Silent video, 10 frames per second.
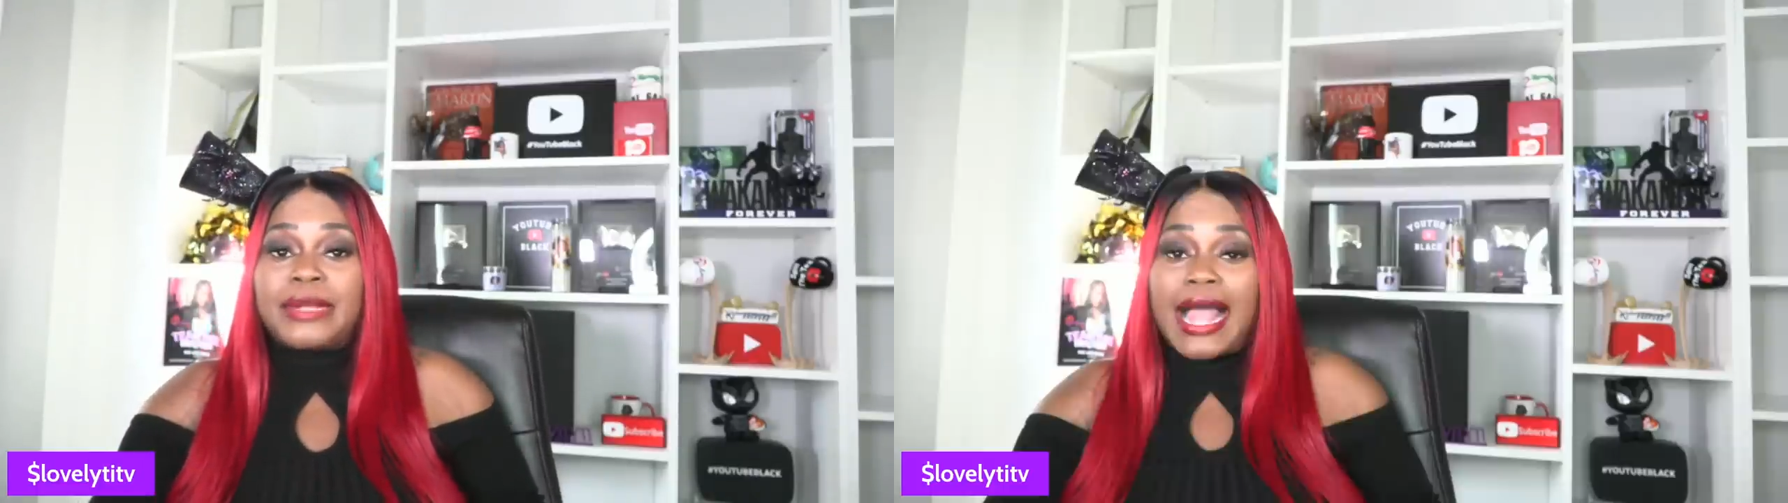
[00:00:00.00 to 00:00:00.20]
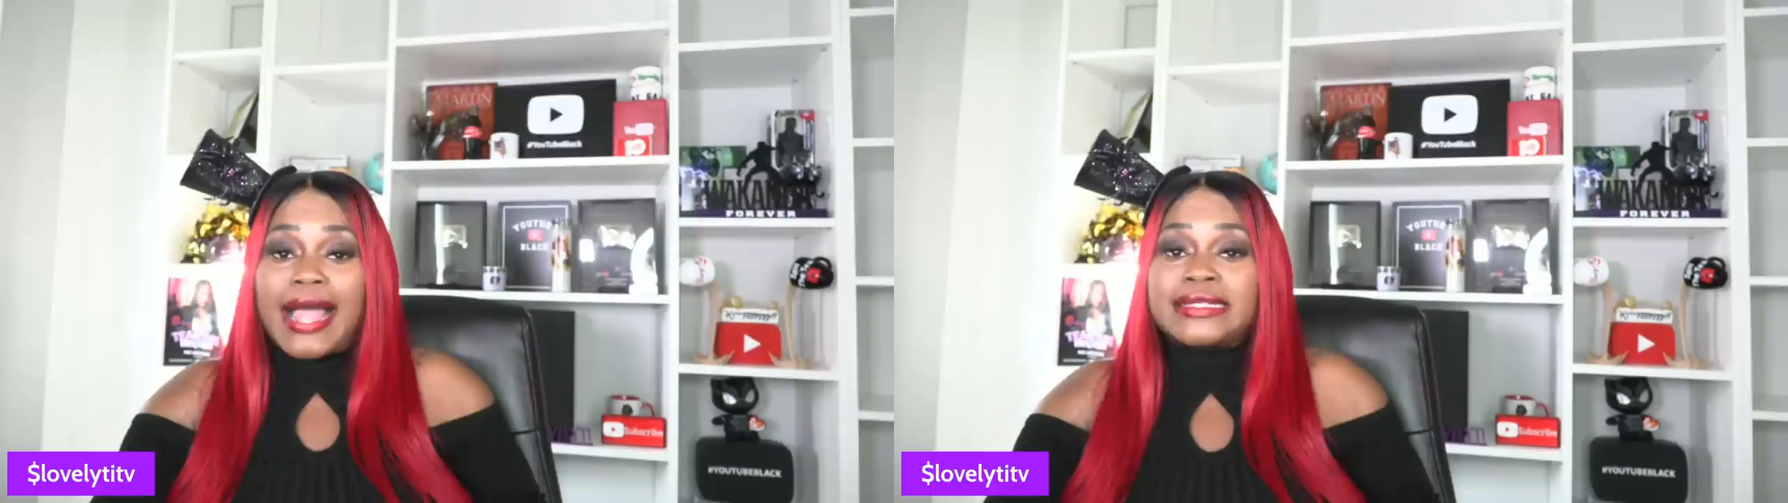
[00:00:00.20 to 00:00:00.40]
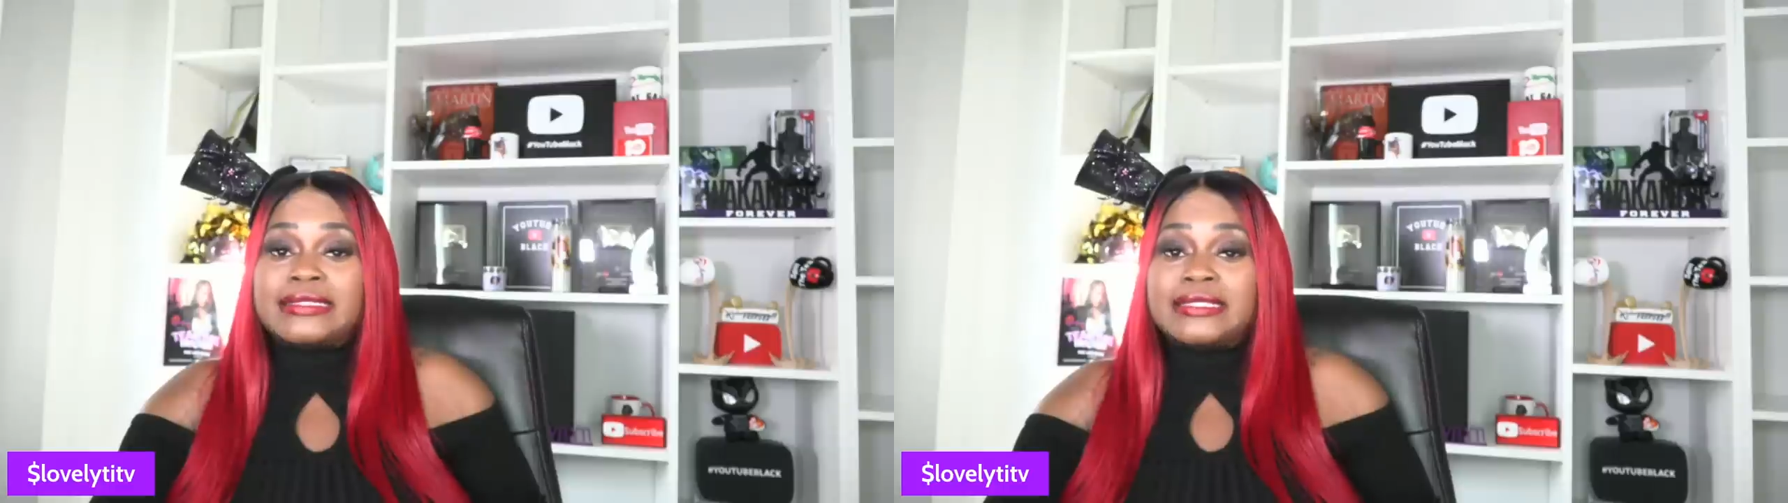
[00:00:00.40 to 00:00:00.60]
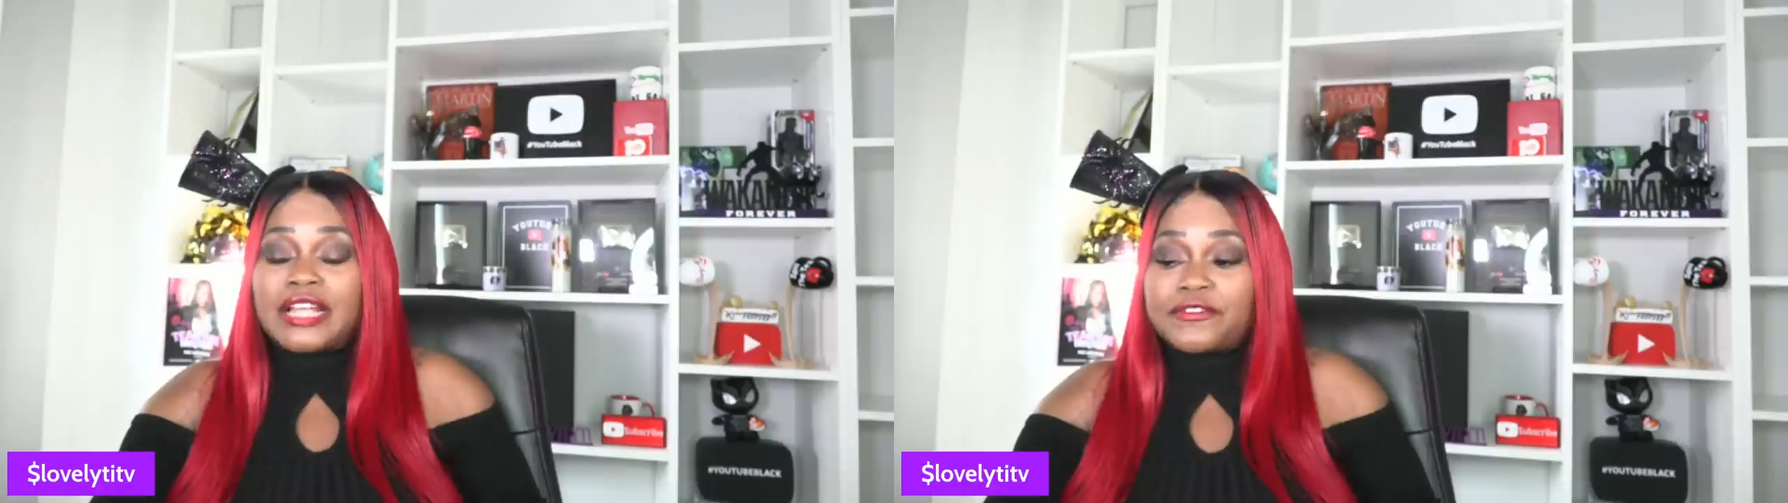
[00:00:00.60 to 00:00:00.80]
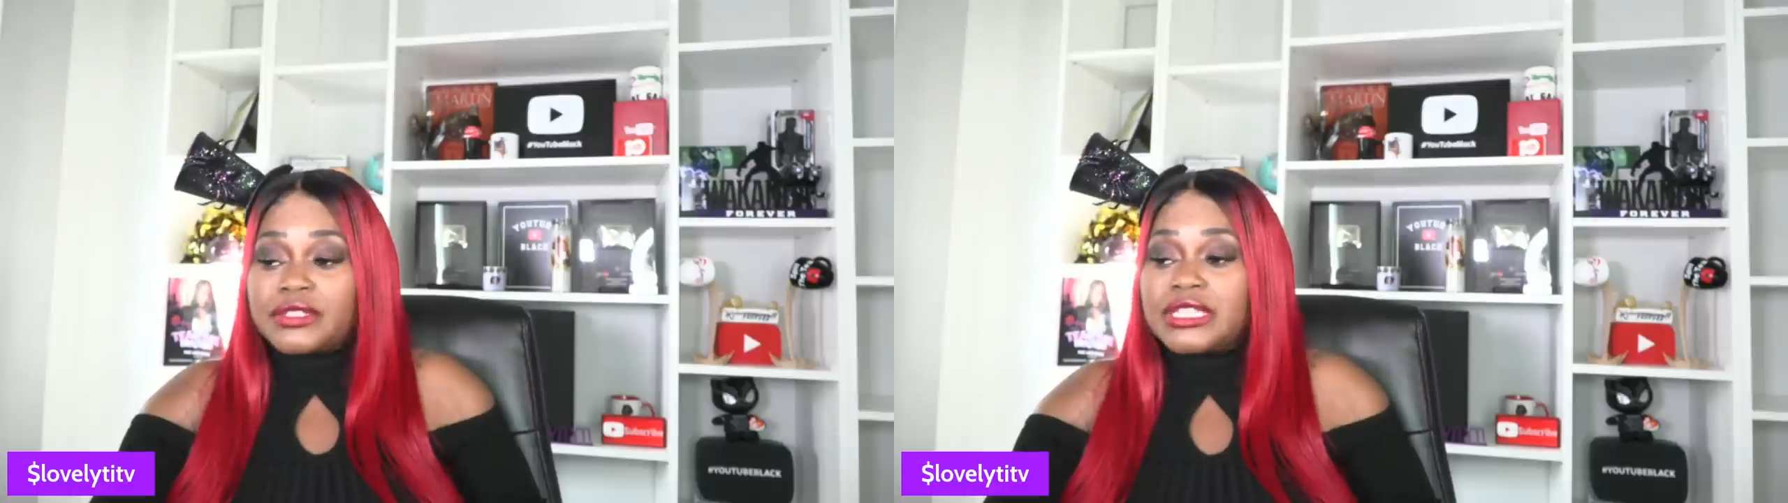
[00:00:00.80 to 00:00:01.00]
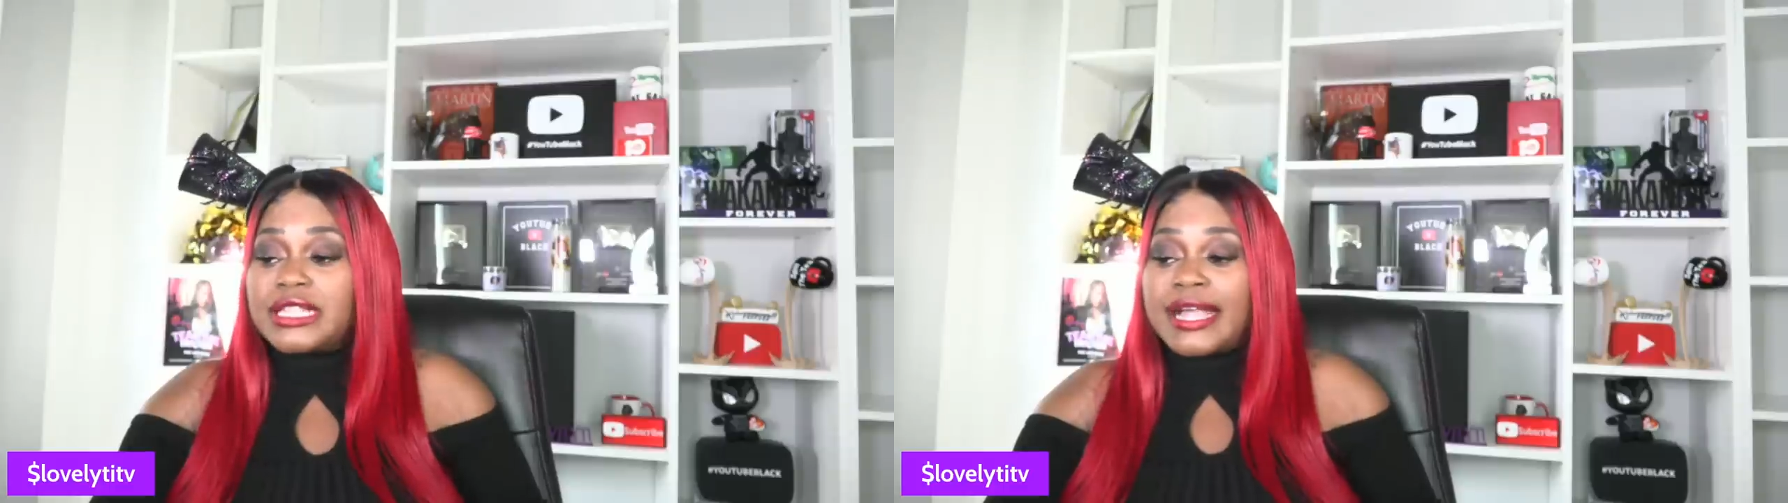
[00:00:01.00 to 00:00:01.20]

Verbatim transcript: But I definitely,